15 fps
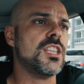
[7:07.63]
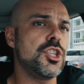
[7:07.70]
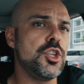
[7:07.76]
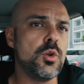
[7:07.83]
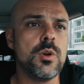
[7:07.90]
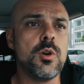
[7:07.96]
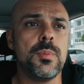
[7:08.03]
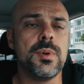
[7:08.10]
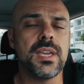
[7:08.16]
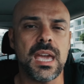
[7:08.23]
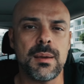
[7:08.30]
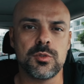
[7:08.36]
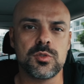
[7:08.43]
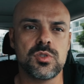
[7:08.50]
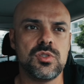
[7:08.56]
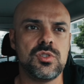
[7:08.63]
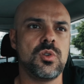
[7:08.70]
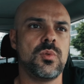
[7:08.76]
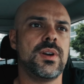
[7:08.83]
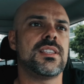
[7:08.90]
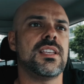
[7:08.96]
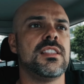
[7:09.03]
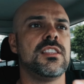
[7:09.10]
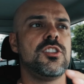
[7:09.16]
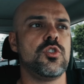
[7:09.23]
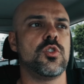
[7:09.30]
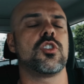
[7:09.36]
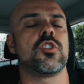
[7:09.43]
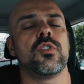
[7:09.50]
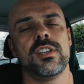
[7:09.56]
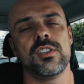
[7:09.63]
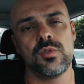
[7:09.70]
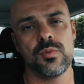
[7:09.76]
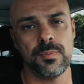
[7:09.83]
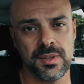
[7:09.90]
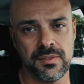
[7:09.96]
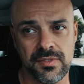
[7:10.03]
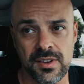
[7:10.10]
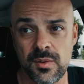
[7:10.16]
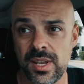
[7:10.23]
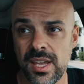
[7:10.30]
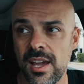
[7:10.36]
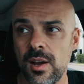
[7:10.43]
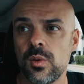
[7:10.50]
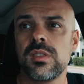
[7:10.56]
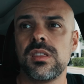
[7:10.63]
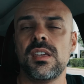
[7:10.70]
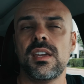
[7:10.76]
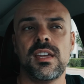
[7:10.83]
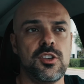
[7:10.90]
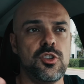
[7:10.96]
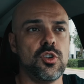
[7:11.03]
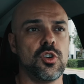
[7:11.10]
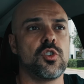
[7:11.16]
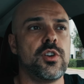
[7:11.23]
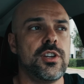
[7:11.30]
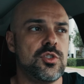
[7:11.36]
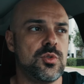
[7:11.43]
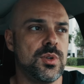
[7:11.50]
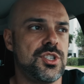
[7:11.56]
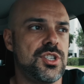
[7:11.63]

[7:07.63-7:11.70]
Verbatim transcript: you will be able to do it and you're going to be very healthy and you're going to